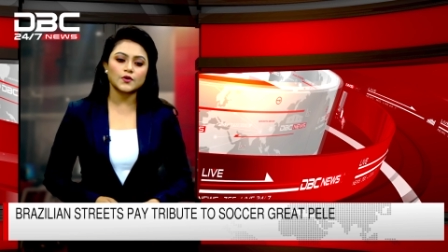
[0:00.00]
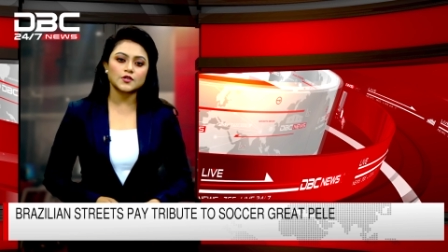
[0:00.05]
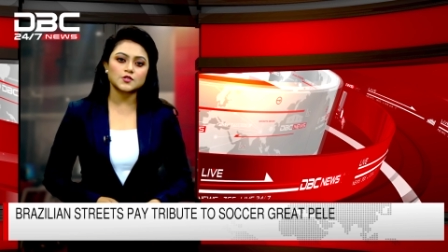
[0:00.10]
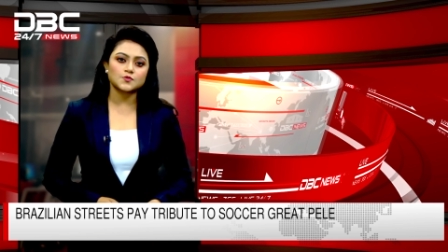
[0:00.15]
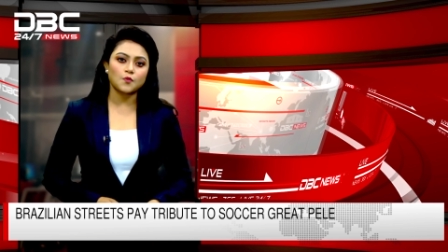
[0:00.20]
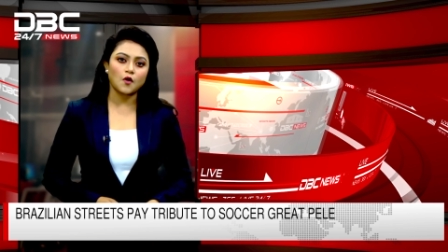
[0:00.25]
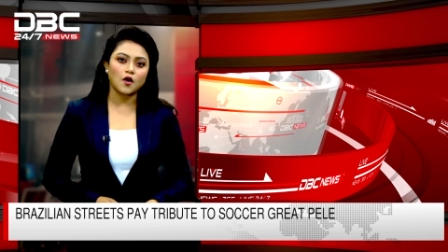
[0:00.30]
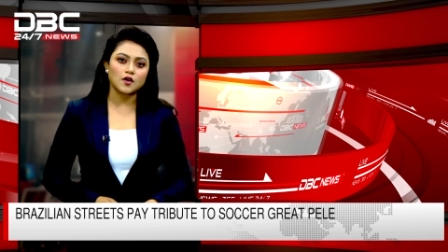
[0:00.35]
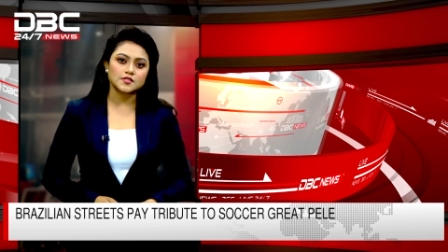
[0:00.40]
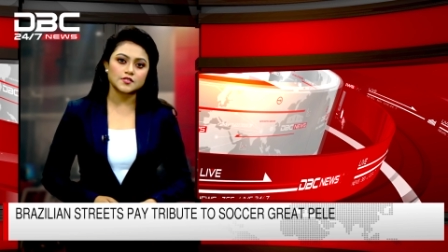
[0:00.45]

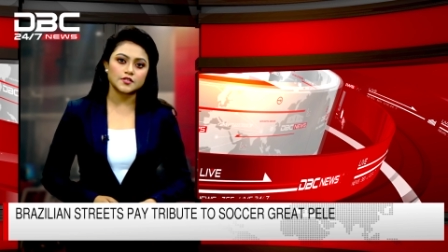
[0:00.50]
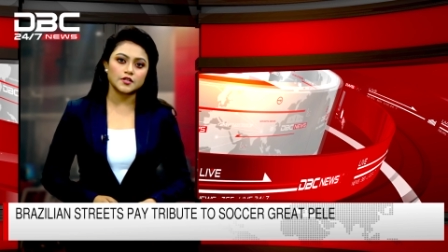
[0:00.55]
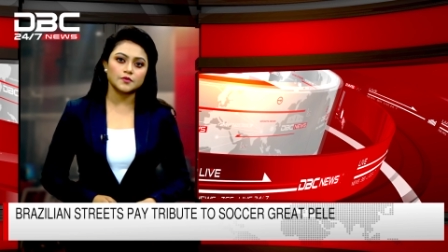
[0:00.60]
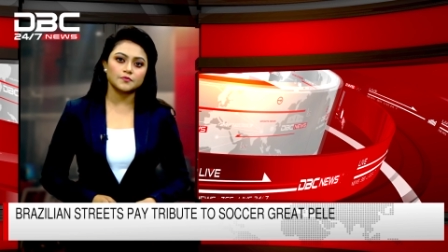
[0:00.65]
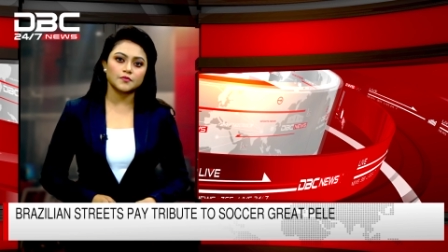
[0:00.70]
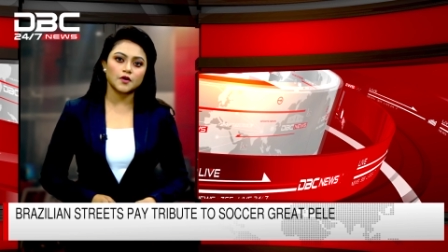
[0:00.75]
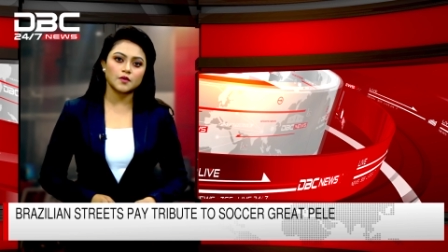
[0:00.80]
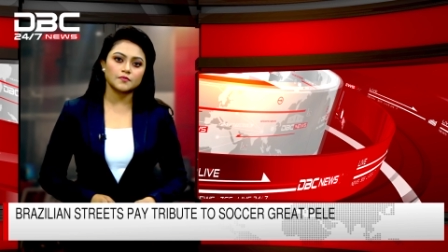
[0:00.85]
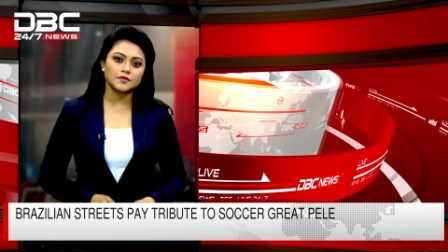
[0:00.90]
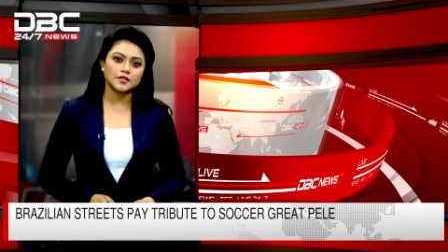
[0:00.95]
US
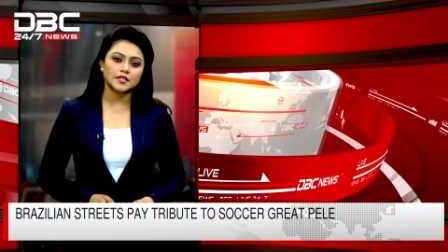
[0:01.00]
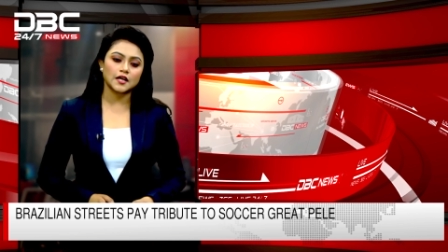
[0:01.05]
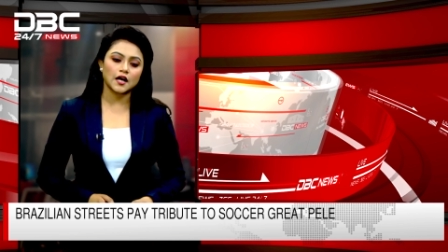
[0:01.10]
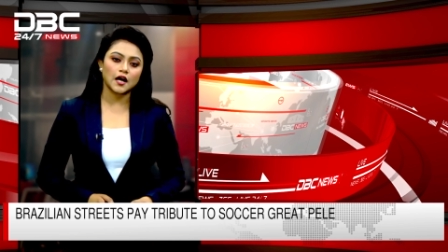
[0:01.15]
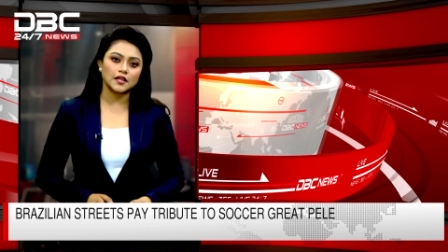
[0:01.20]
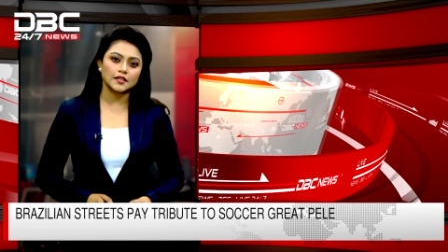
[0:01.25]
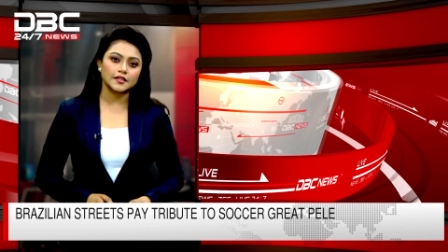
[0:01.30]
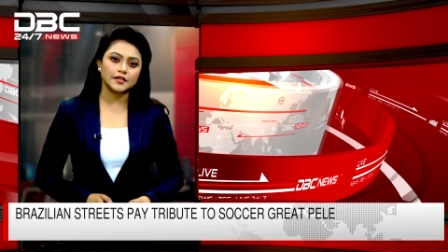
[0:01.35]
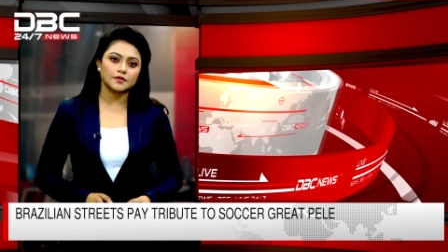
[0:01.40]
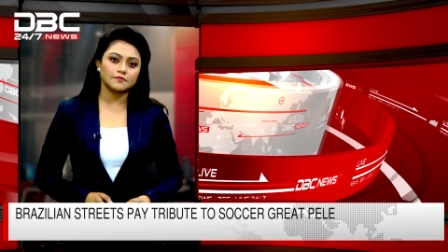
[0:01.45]
boxer
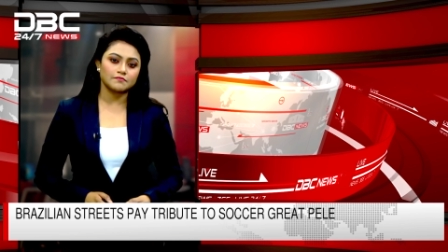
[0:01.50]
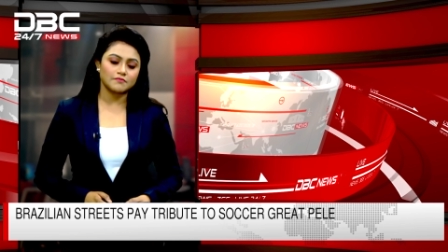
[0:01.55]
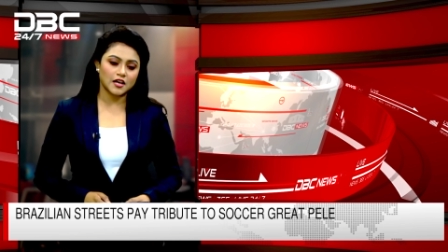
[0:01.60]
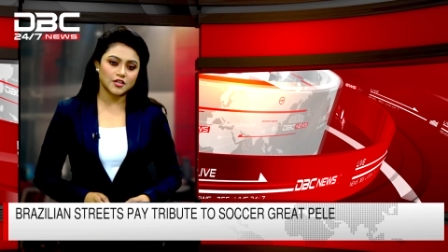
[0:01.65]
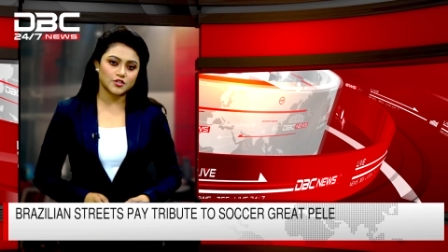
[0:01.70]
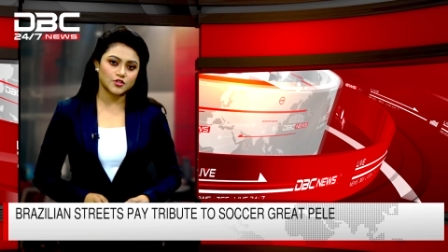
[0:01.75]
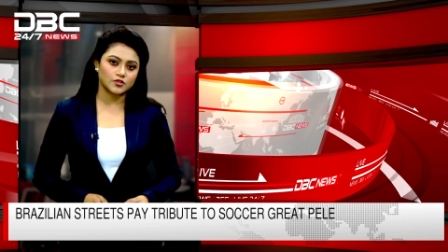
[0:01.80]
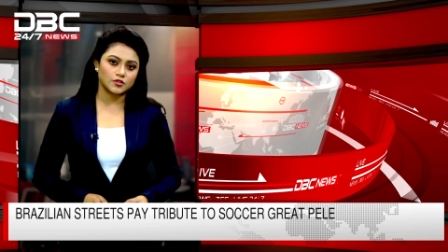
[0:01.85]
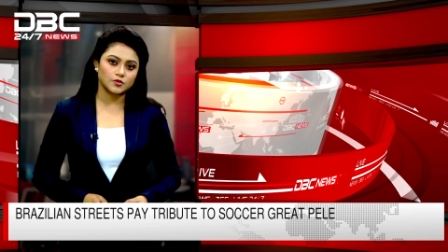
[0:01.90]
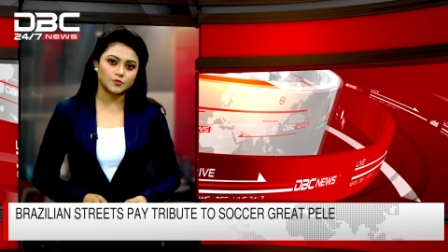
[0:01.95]
Muhammad
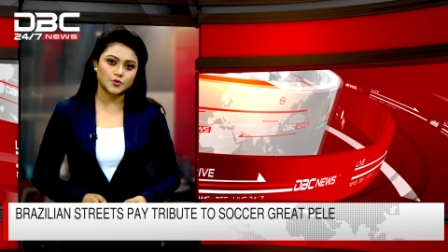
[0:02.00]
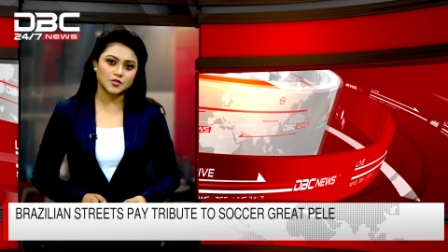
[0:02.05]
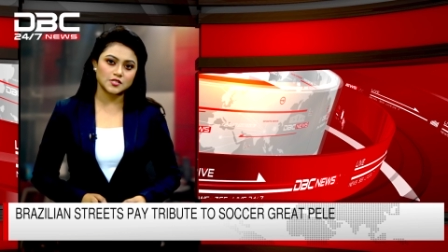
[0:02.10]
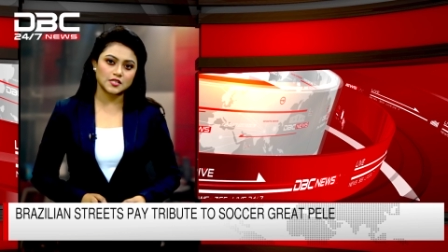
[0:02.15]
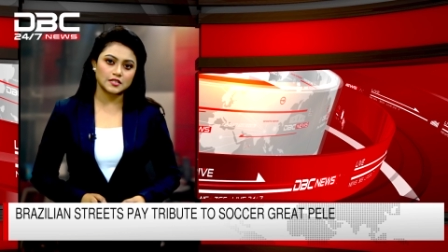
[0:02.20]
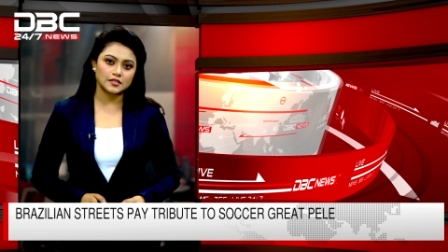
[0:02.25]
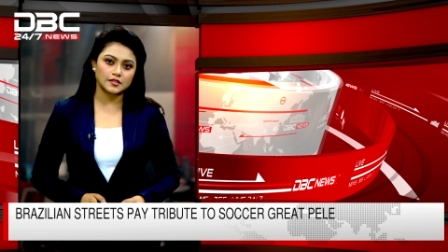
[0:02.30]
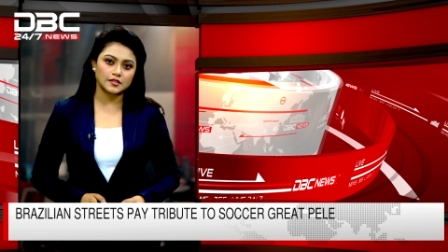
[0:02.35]
Ali, magical